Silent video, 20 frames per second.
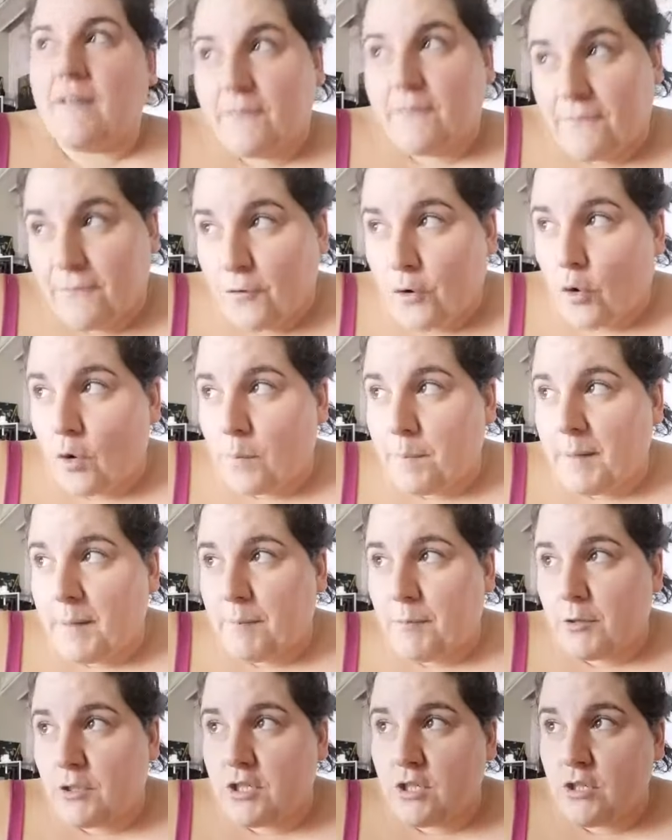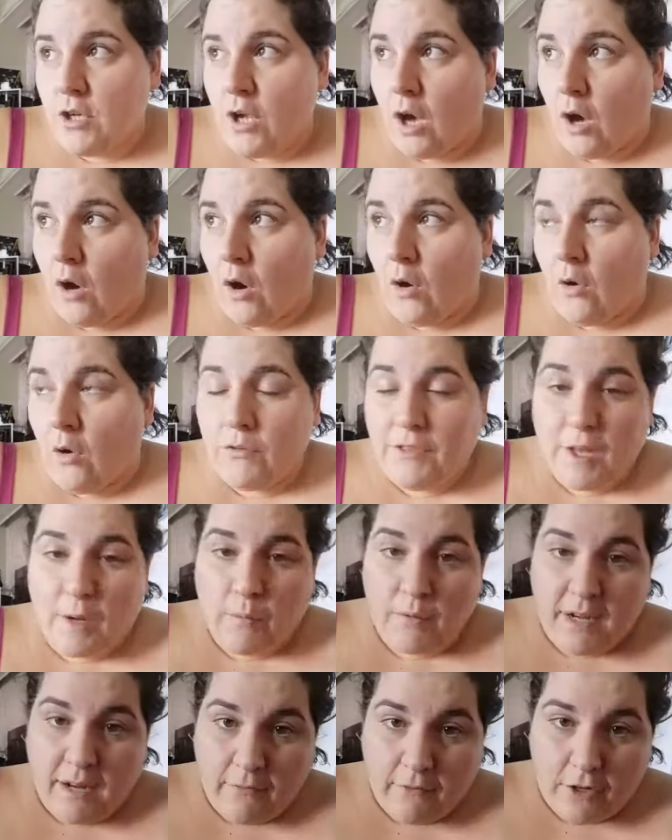For people to know that
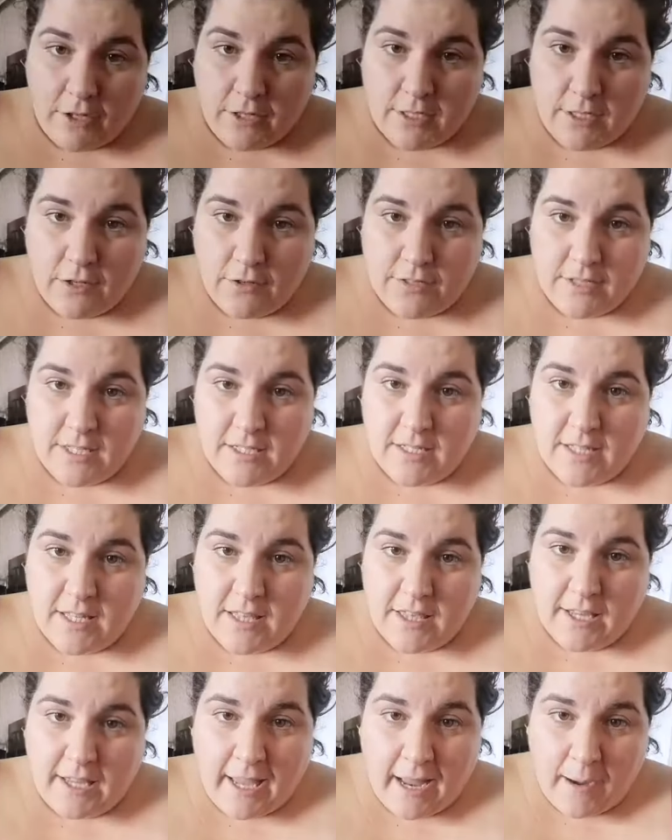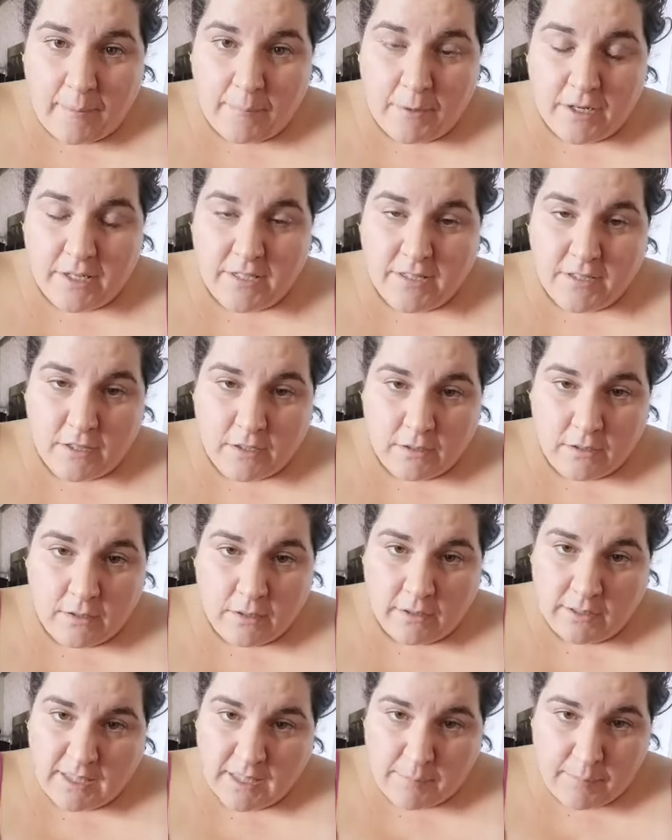whatever is closest to the camera is going to
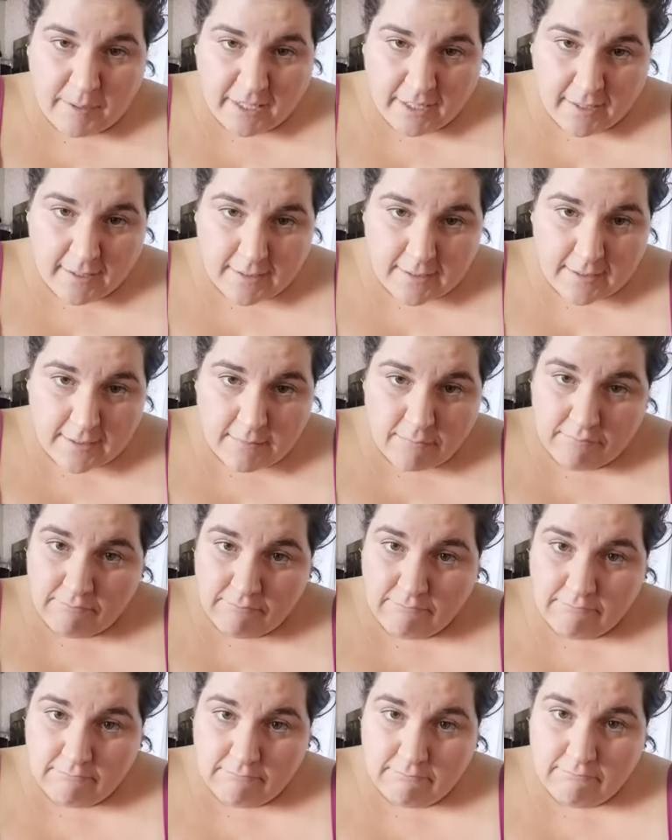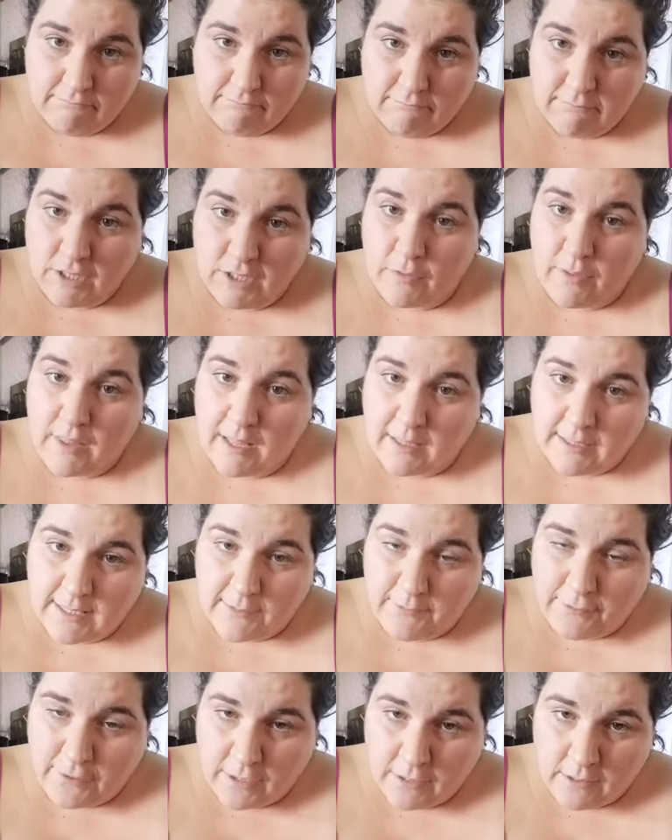look the biggest. So that's
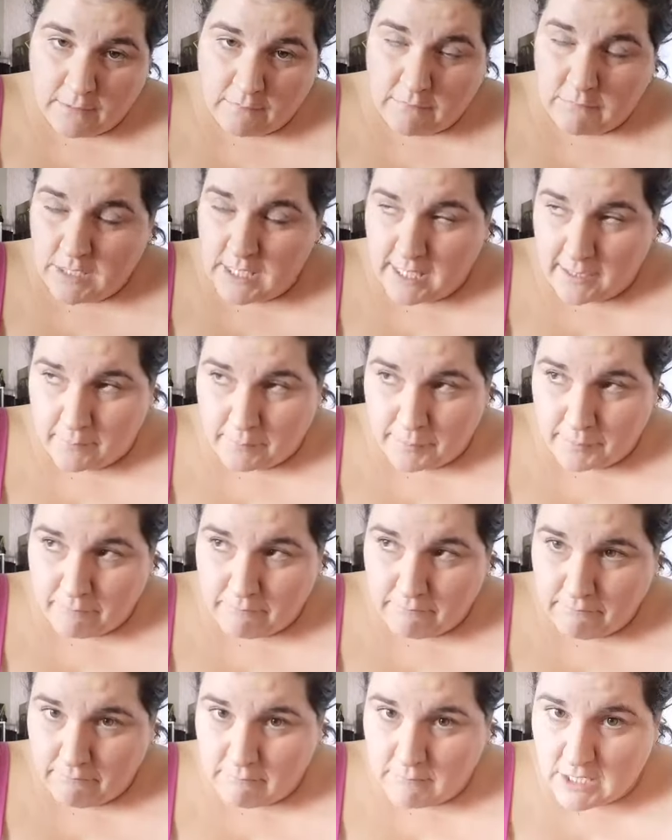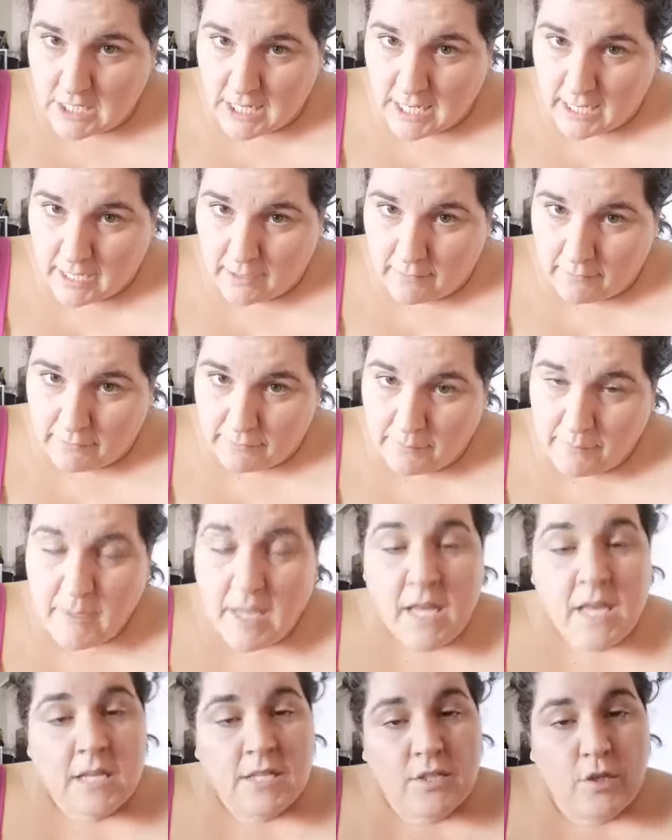a fun tip to have.
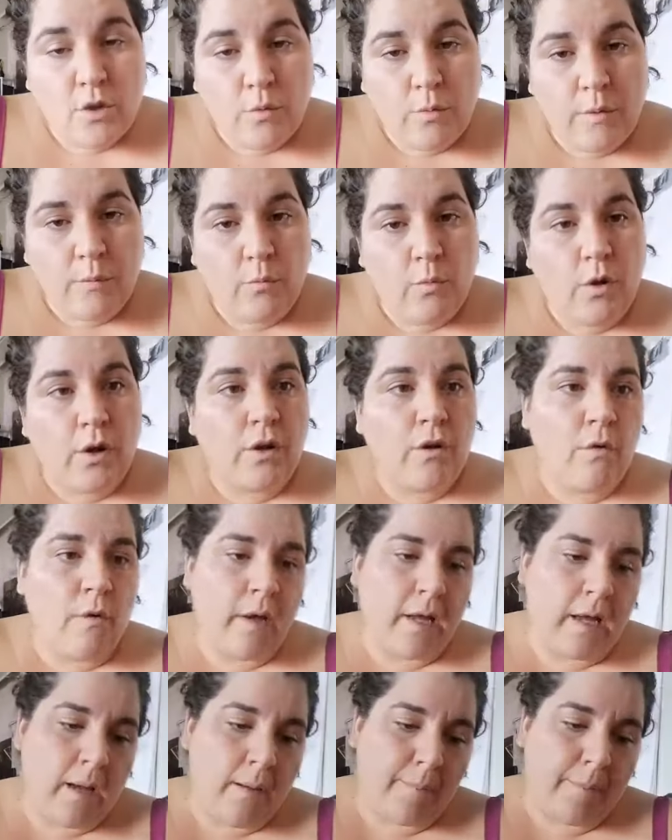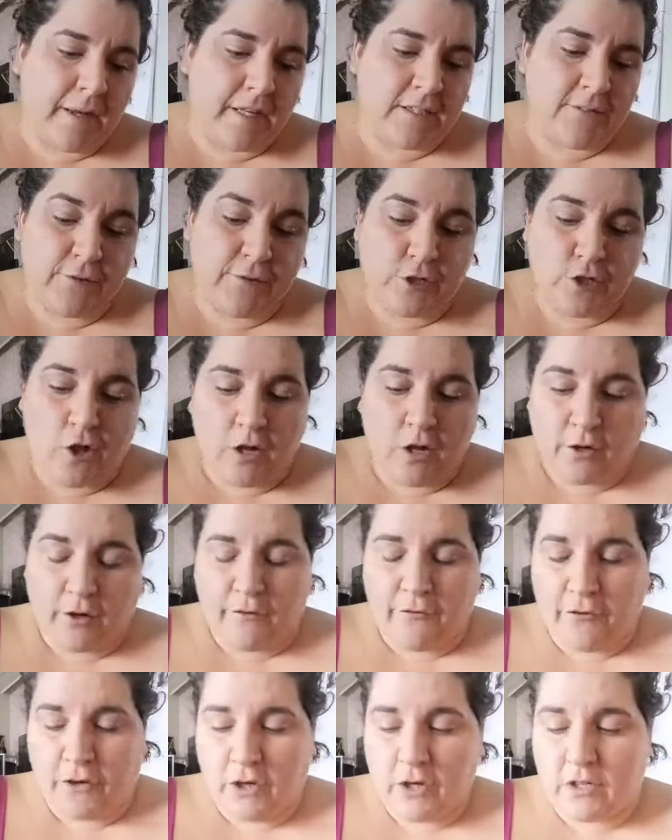So when we're growing up as
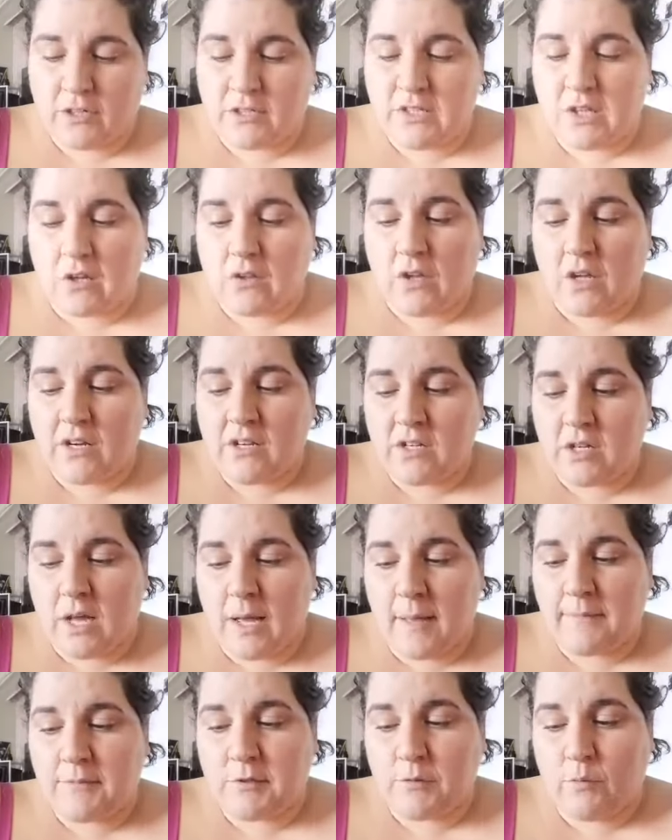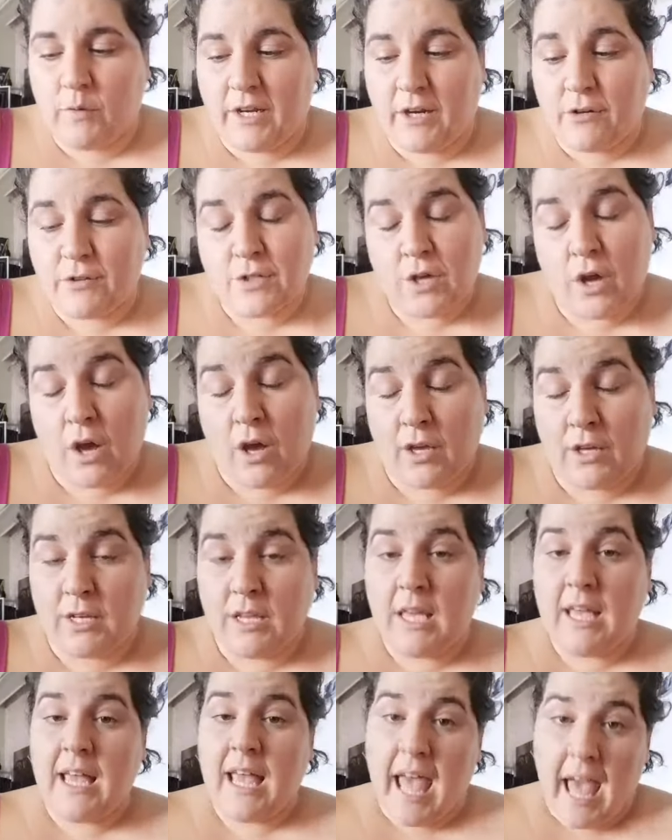photographers, a lot of times we are taught
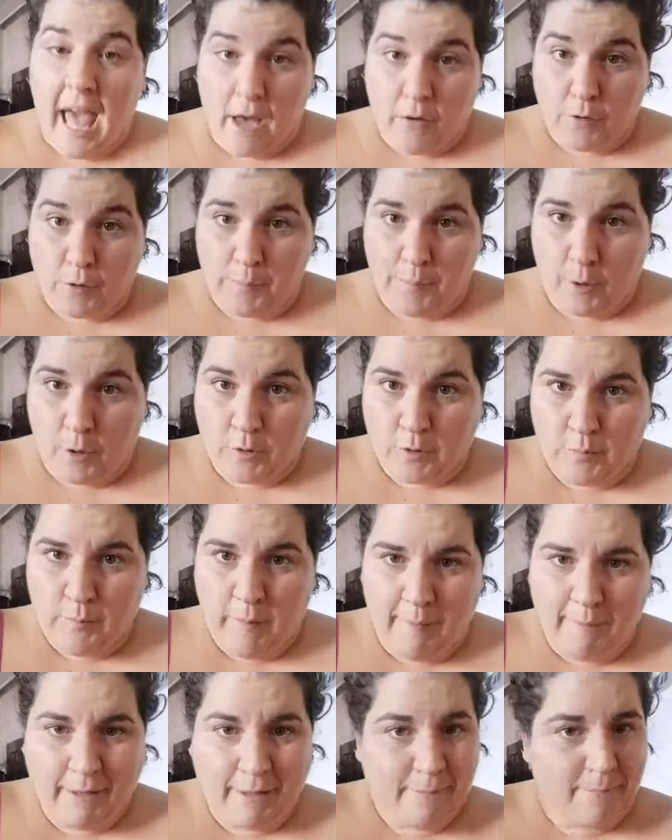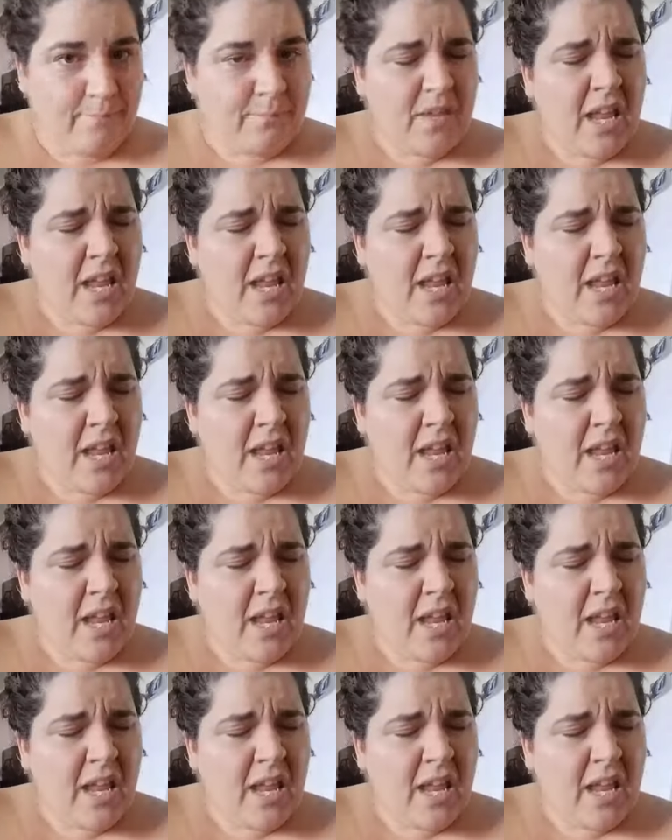how to pose women.